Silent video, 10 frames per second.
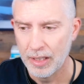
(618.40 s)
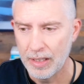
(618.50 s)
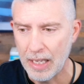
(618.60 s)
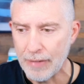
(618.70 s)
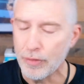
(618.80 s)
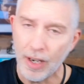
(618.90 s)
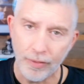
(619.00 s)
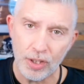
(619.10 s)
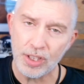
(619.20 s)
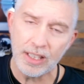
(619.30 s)
If you've
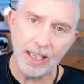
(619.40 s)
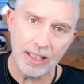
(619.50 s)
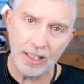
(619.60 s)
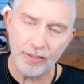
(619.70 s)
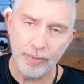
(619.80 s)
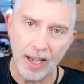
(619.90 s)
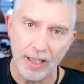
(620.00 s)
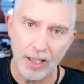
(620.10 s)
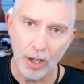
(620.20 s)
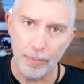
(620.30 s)
ever seen any of
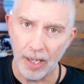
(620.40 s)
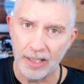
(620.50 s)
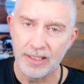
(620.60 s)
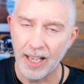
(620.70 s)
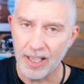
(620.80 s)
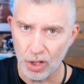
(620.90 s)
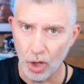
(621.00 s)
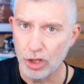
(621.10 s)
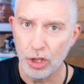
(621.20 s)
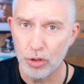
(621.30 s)
my podcasts
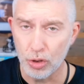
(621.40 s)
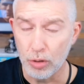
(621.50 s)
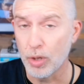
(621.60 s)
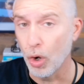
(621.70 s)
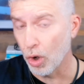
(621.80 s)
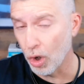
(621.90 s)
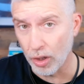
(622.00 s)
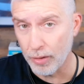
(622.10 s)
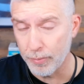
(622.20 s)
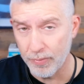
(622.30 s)
on YouTube's
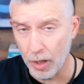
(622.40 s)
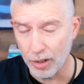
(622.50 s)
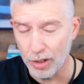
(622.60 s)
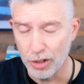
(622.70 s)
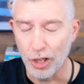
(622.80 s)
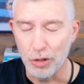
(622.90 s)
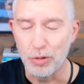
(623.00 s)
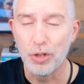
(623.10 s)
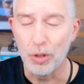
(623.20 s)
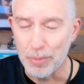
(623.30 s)
or not
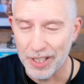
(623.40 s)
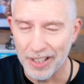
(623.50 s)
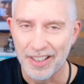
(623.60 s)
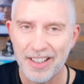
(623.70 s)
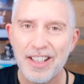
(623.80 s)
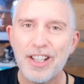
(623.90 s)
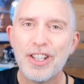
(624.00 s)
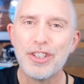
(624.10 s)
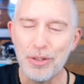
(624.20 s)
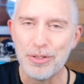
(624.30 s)
YouTube's,
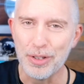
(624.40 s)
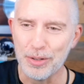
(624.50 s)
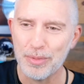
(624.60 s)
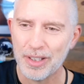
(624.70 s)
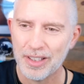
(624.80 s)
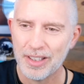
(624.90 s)
YouTube,